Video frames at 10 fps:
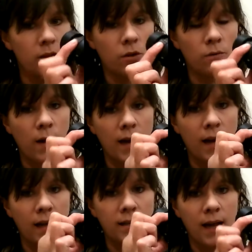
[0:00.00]
your right
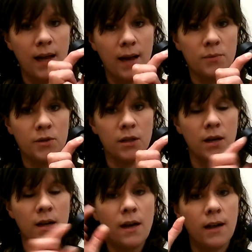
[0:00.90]
eye diopter
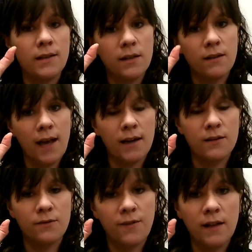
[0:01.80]
until that
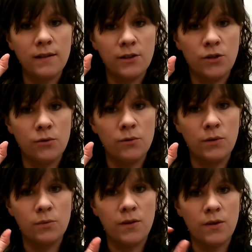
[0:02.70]
is finely tuned
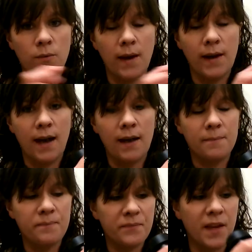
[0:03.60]
with your right
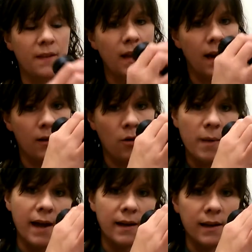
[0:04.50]
eye. And then I go
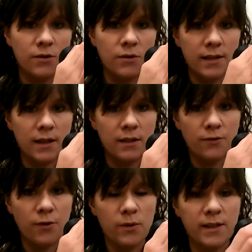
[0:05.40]
back and I do the center
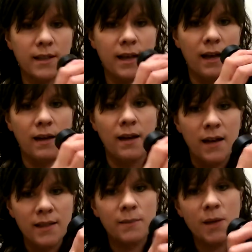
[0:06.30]
focus again.
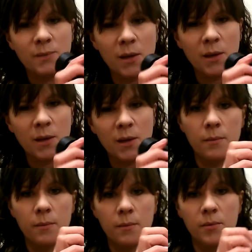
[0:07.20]
And sometimes I play with
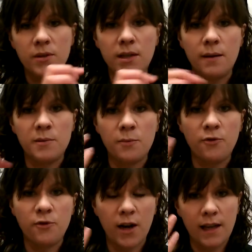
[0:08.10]
it a couple times
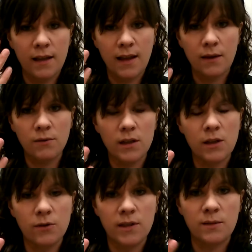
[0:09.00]
before I get that really
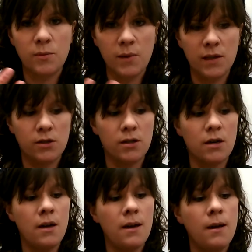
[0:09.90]
crisp picture.
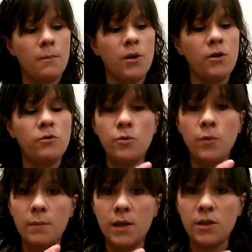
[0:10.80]
But you do
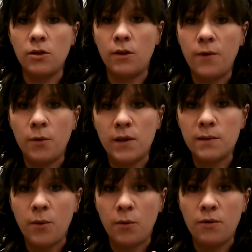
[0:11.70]
want to make sure you
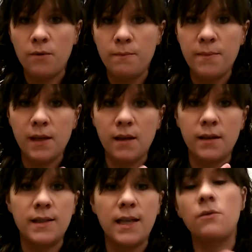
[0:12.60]
focus both,
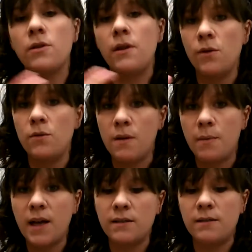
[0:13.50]
because that'll give you the
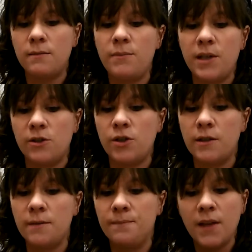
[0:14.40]
best
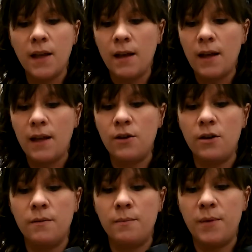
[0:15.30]
picture in
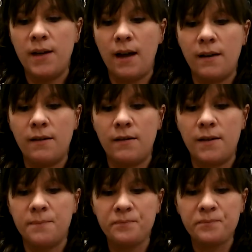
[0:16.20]
your
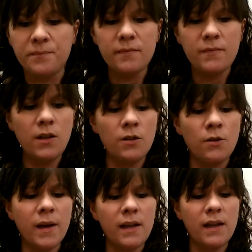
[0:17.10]
binocular. You
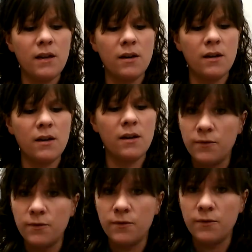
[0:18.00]
might hear about
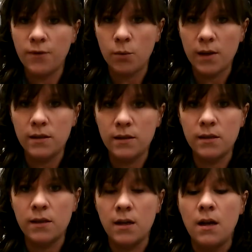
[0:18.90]
close
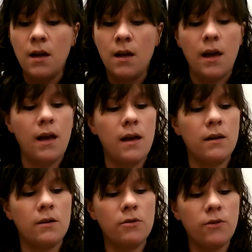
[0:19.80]
focus,
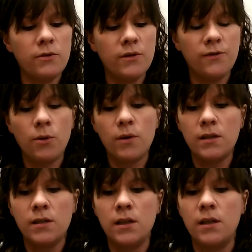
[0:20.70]
and close
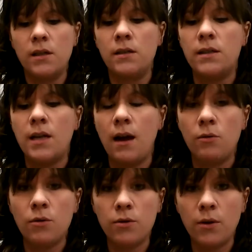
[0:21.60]
focus is
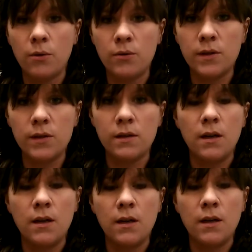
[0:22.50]
how close
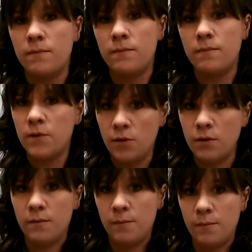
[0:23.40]

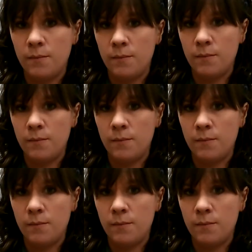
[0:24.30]
your binocular